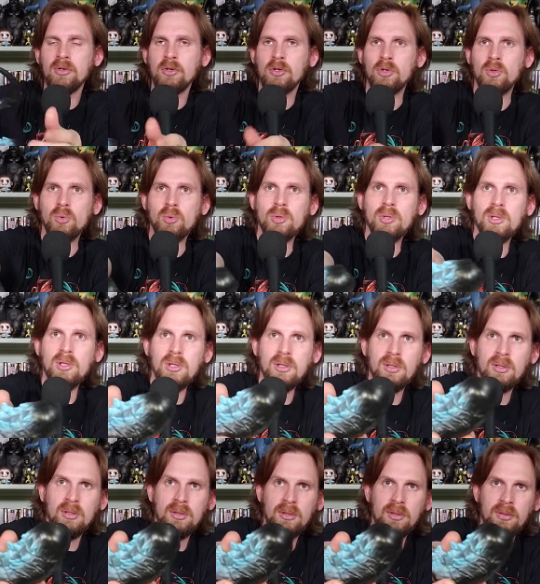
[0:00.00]
Cool,
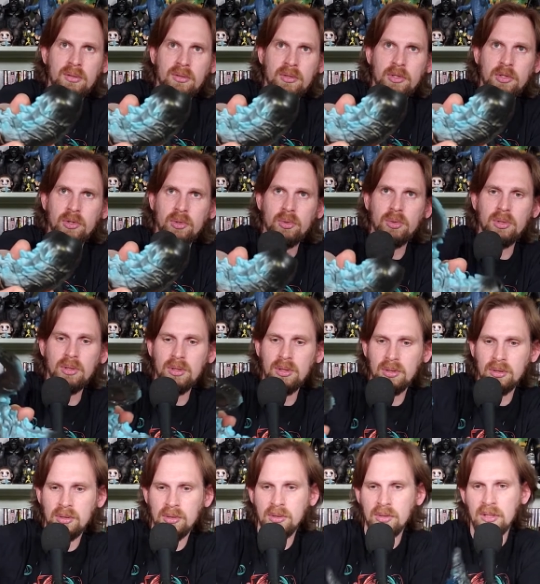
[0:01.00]
cool,
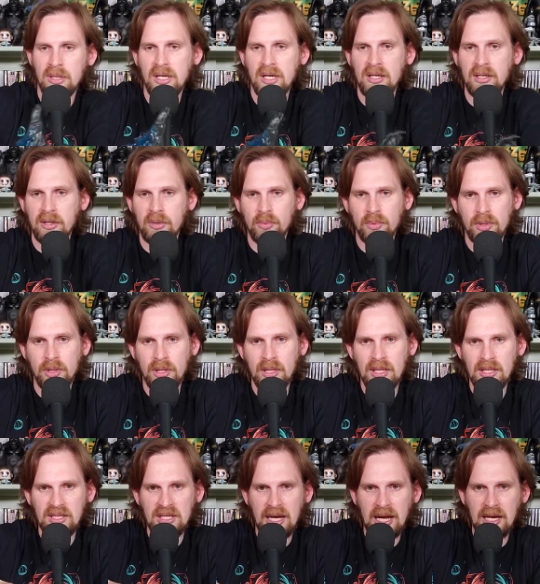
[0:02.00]
and then we're gonna
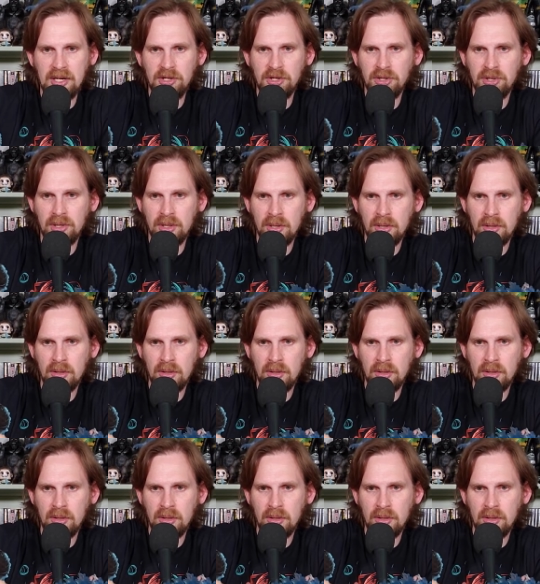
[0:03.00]
attach